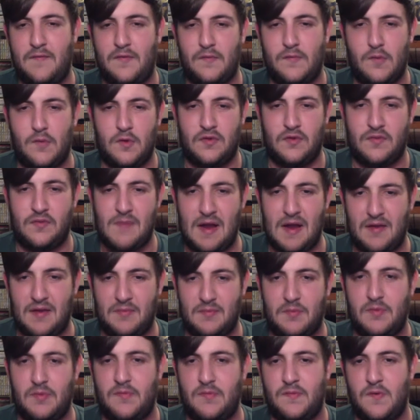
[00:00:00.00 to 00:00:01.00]
of course, a
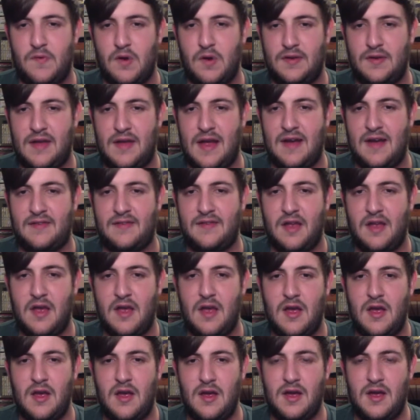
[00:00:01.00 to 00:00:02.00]
maximum of four attacks
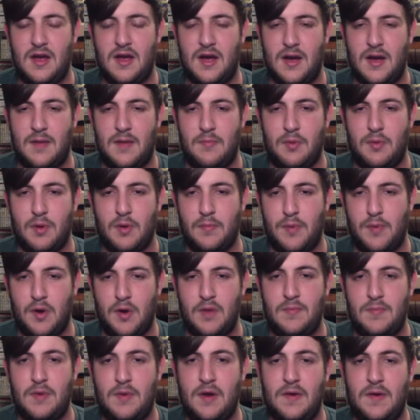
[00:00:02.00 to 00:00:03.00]
uh, per
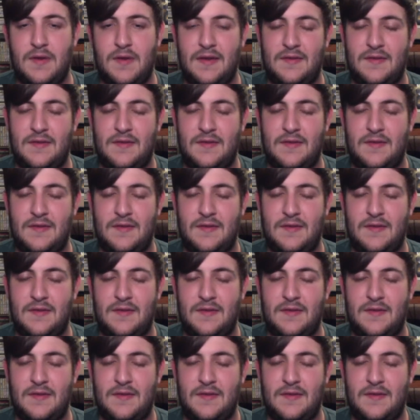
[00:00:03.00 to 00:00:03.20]
Pokemon.